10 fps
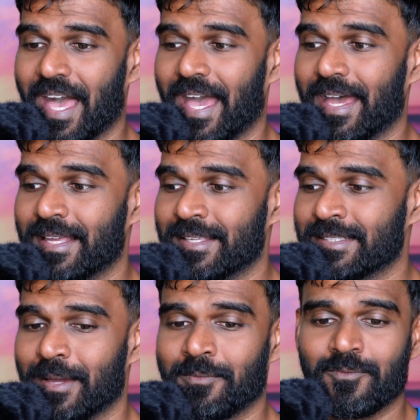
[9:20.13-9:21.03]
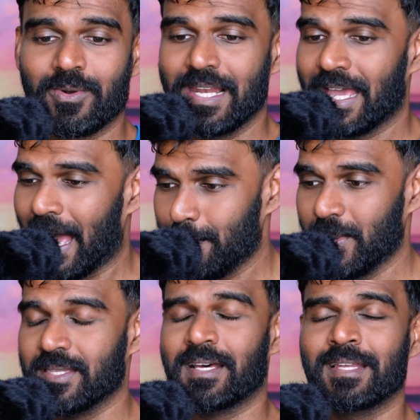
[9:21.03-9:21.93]
and I'm really
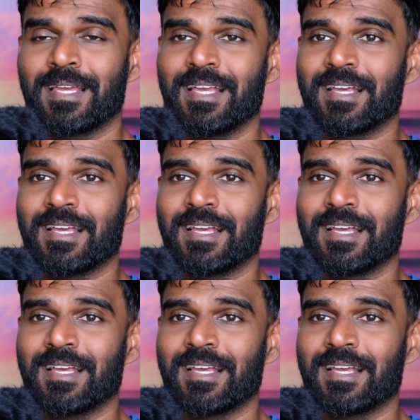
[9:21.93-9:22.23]
happy that